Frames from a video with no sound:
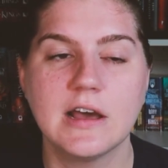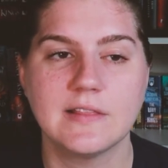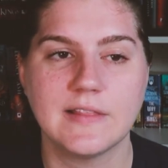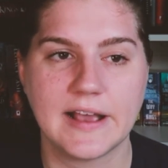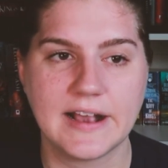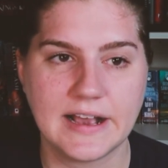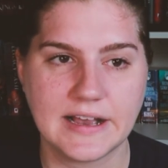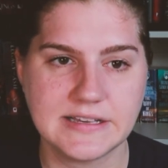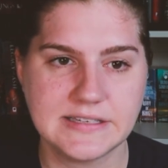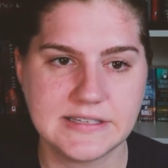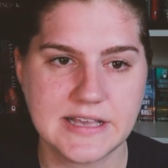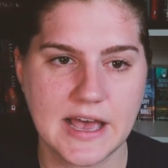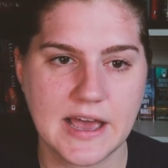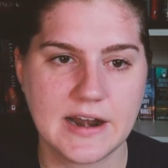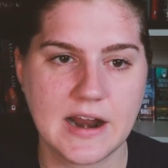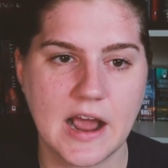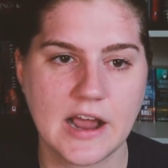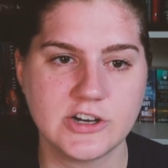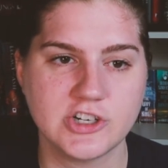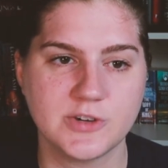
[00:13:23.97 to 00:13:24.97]
Like I
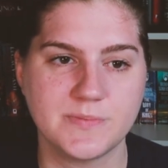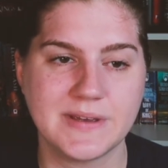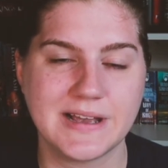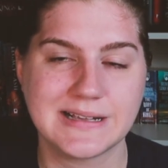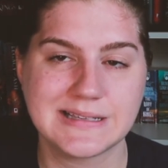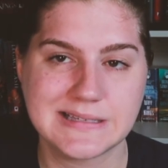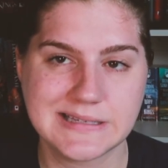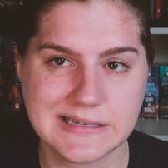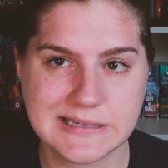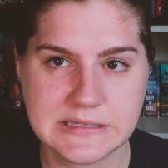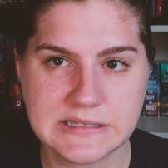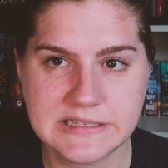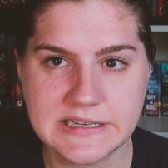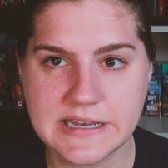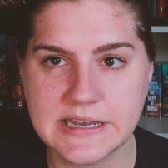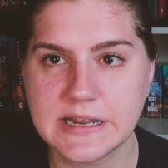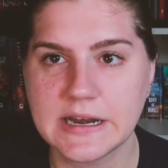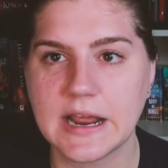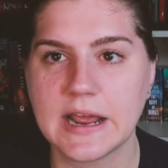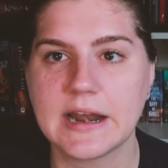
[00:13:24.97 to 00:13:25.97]
said, I should be at
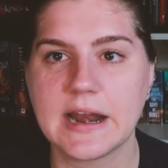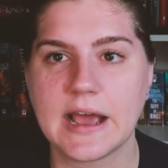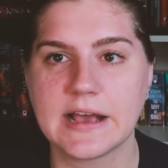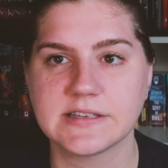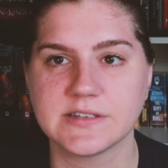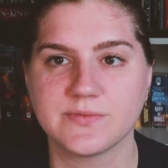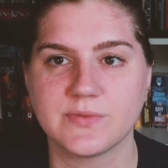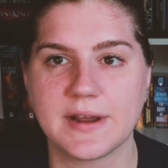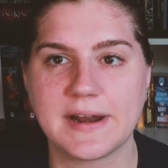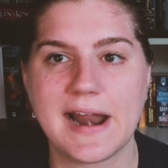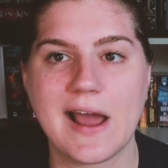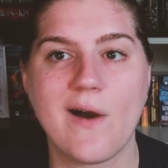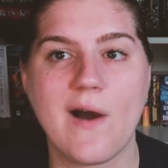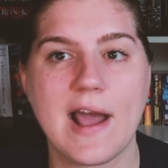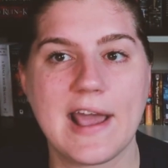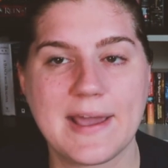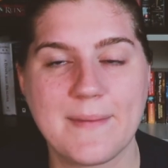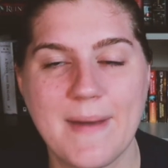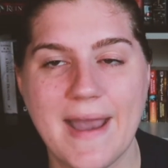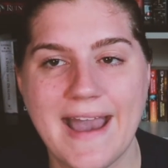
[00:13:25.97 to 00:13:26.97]
16, and as of right now
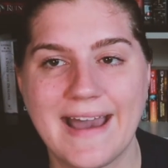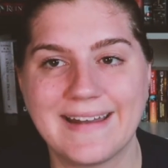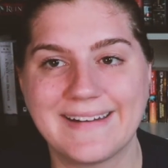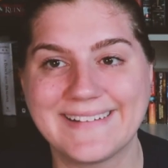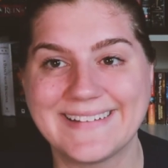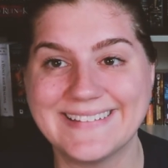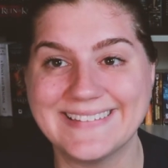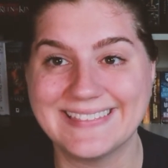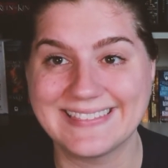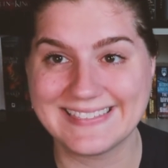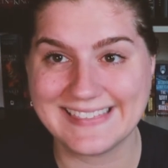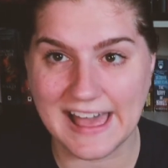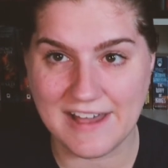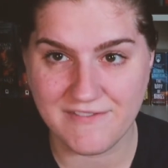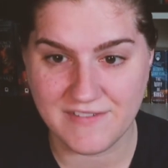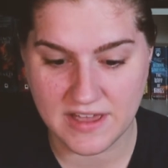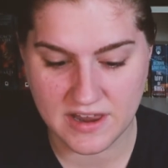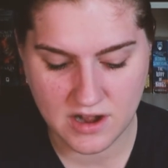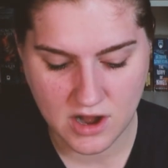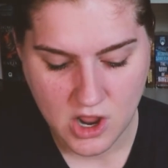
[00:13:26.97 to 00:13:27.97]
I am at
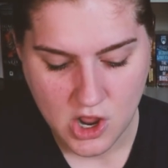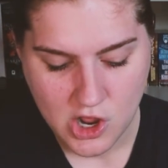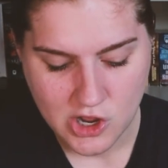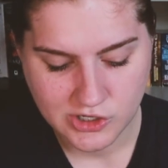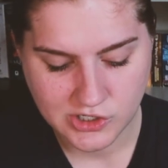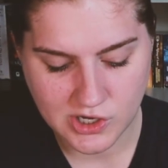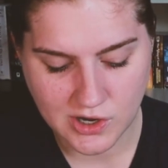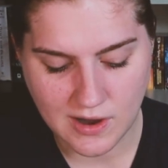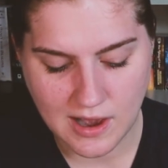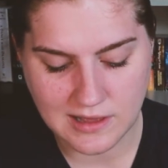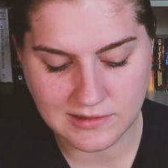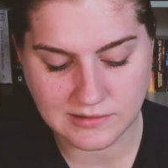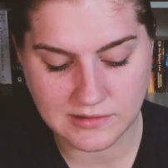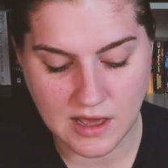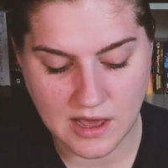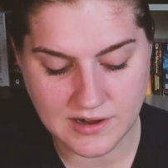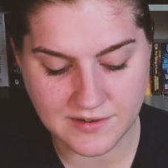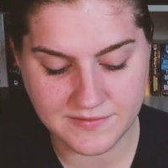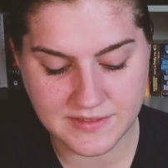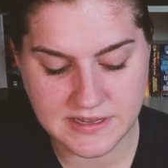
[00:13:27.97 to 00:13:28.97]
11. So a
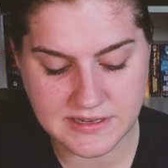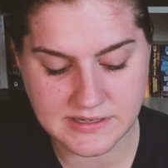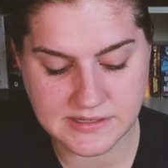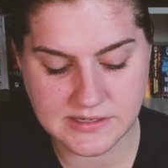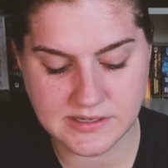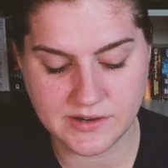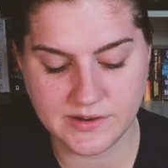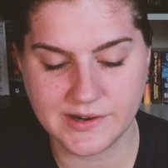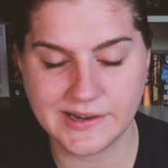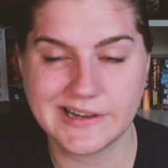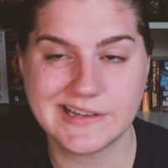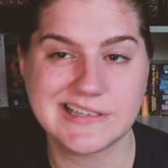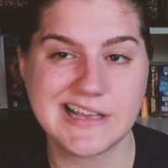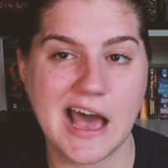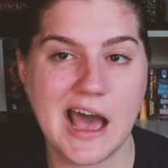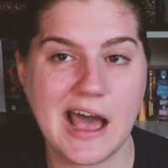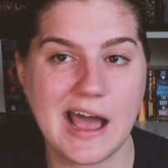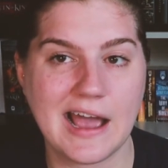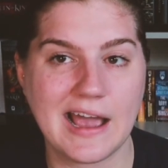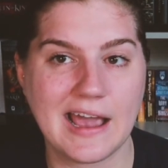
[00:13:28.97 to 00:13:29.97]
lot of these series
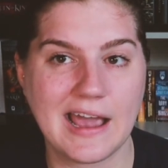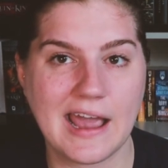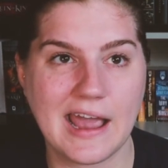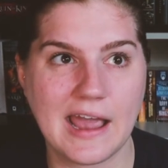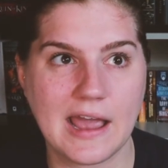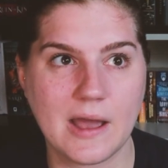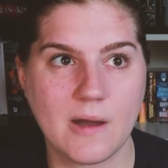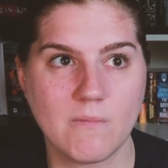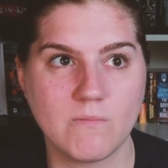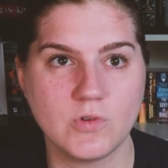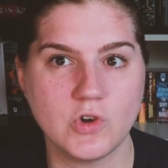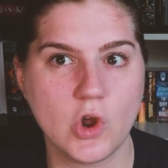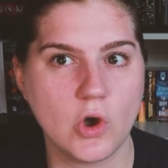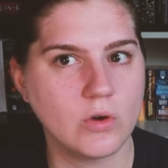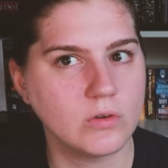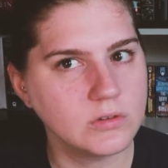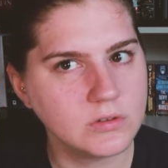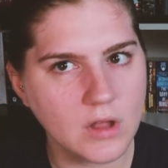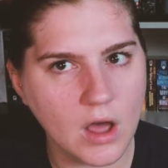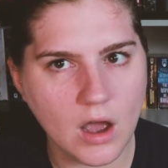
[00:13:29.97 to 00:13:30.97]
I am
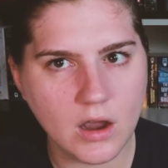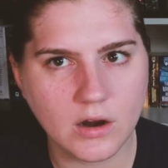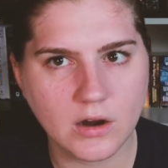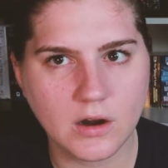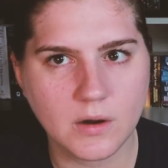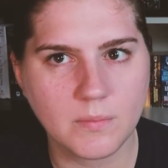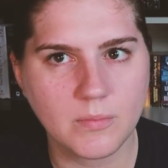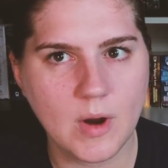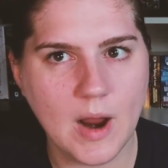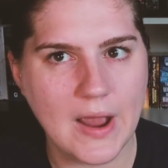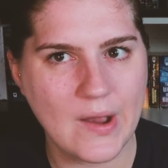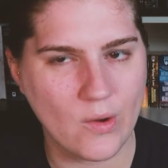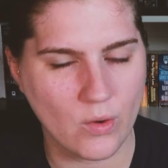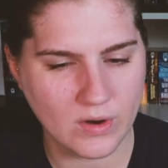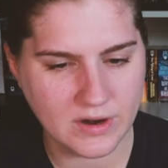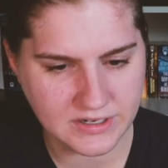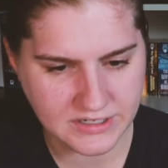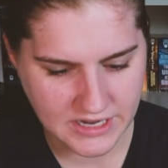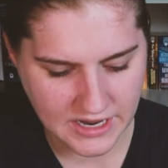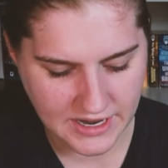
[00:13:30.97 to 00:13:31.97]
no longer
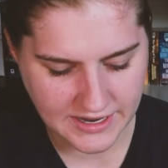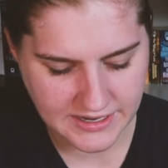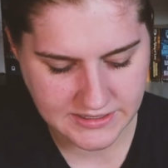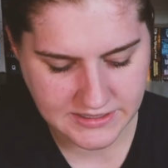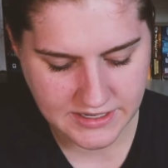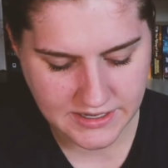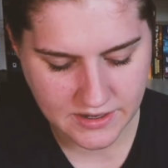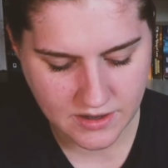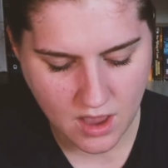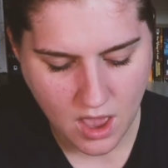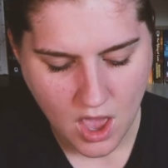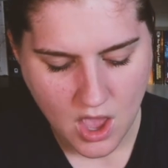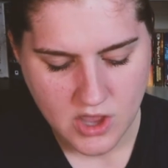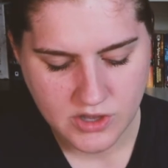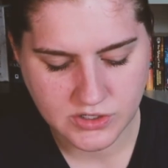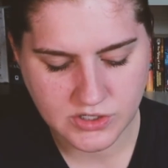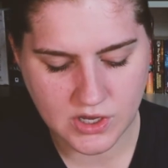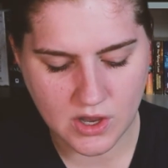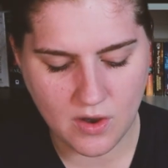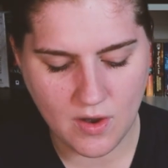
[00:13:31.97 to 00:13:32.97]
prioritizing.
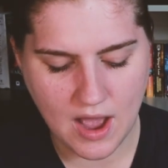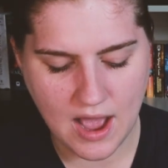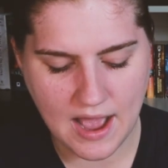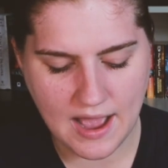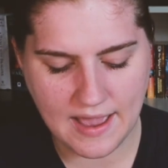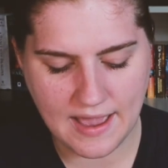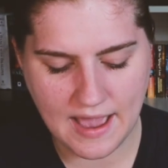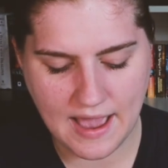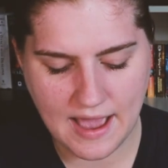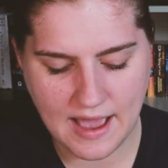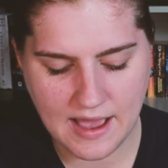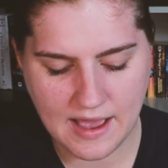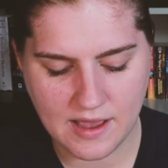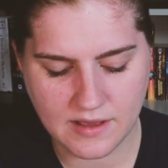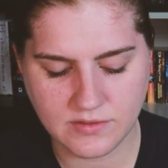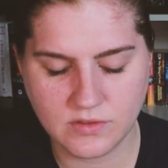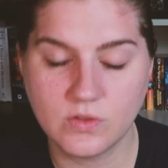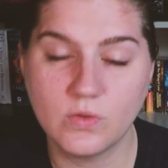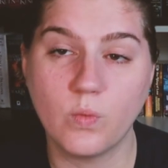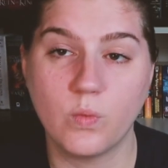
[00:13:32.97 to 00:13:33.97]
So I
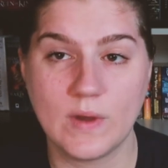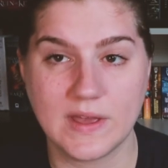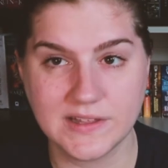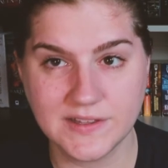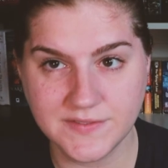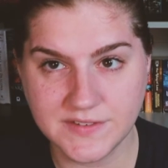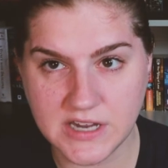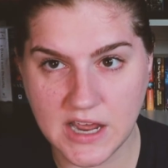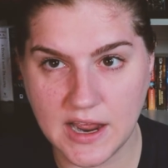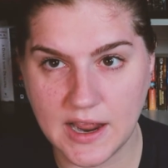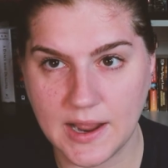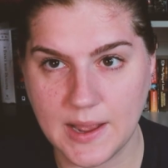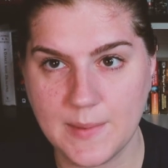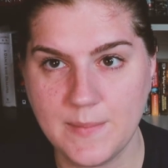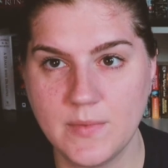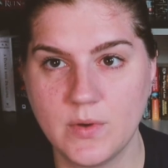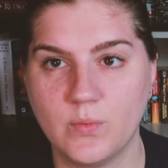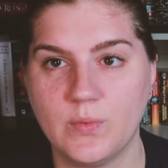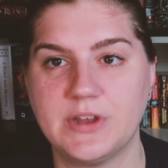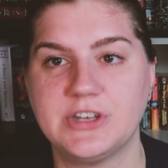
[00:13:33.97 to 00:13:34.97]
had Wheel of
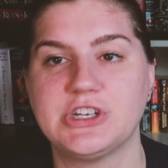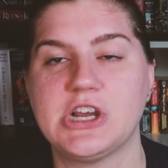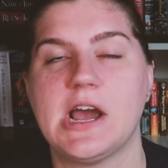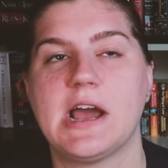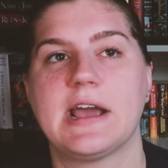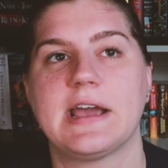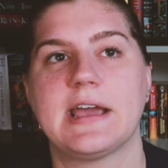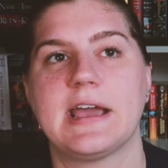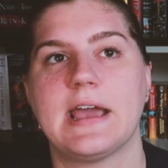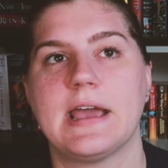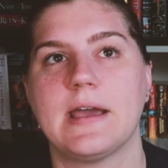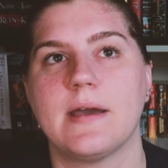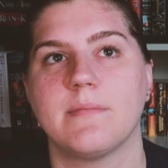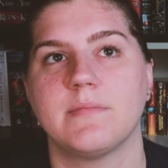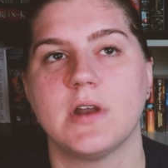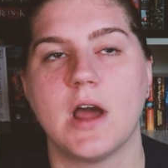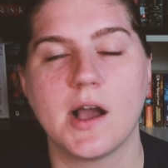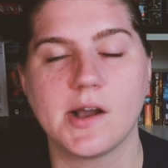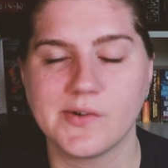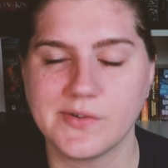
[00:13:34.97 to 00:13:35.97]
Time, which I
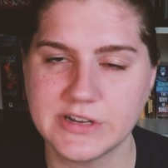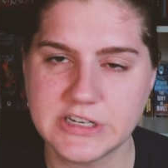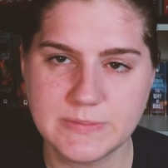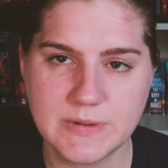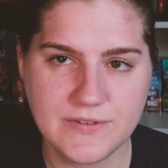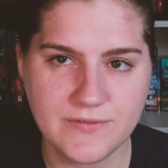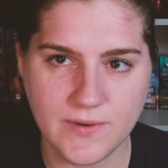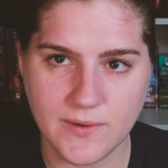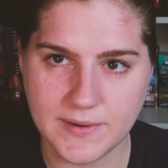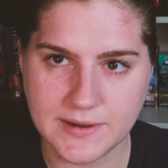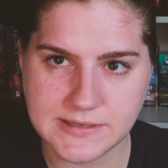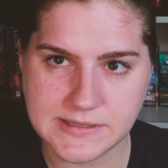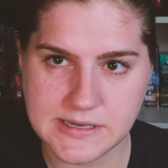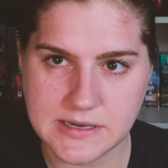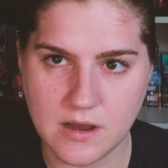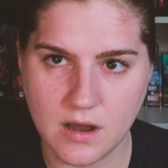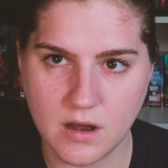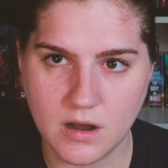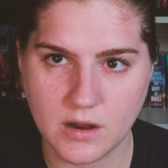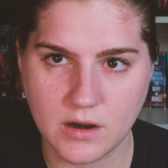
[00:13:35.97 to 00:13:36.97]
am not going to be
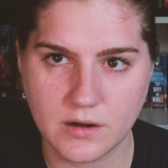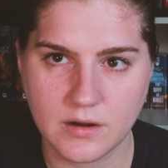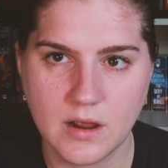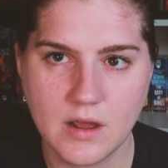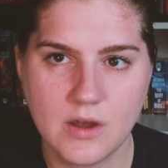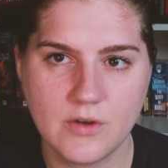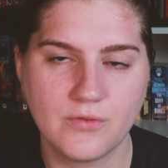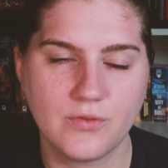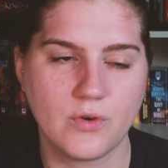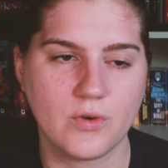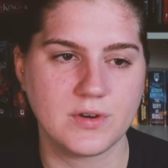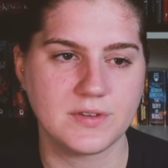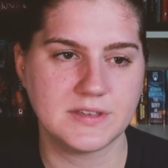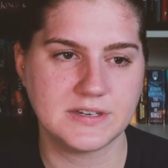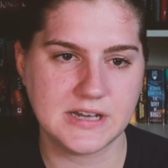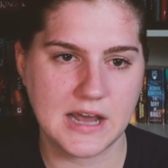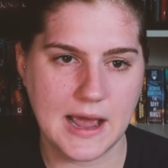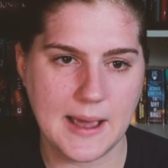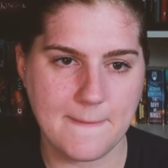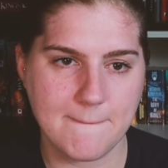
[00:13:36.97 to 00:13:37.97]
focusing on for the
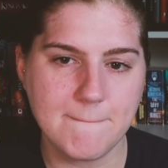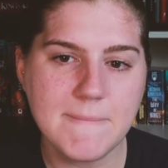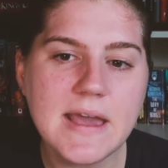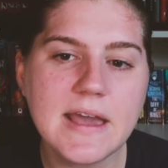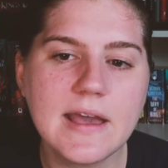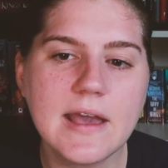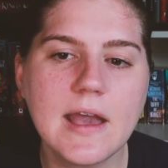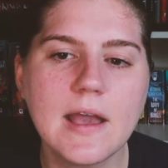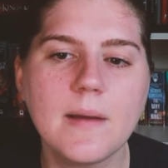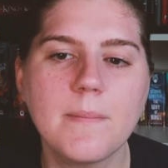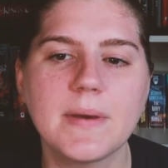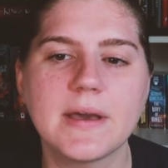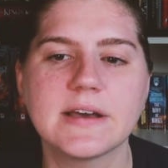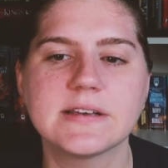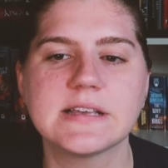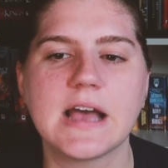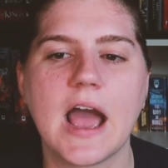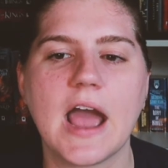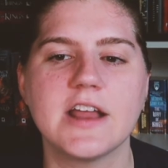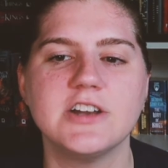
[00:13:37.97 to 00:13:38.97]
time being
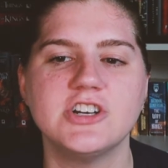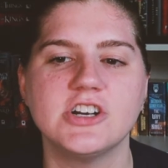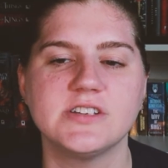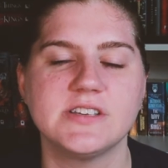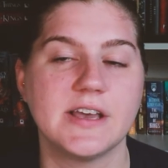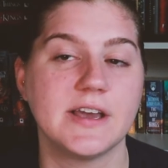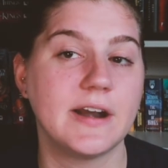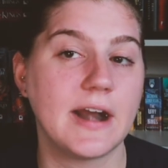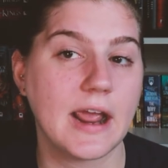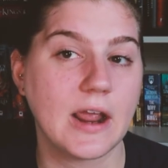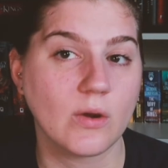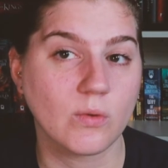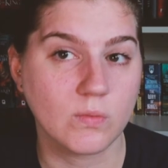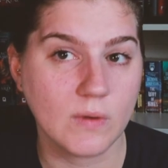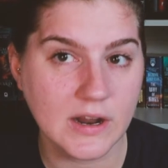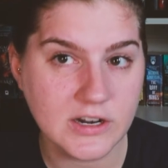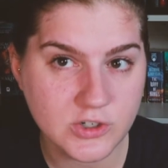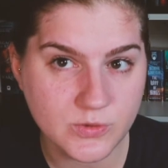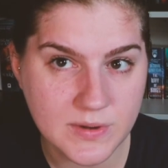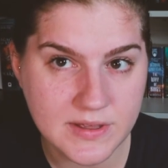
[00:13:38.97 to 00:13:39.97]
because I just hit a
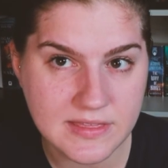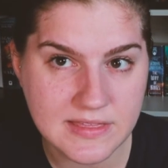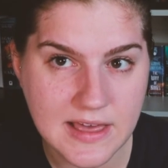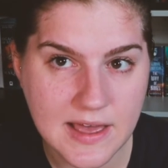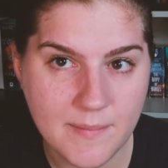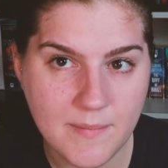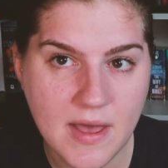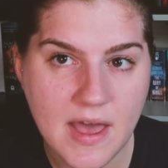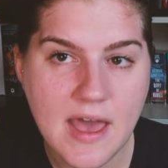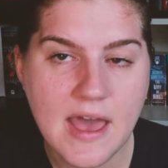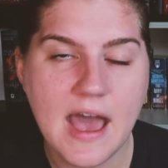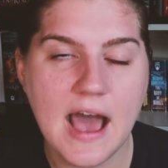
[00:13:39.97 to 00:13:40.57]
rut with them.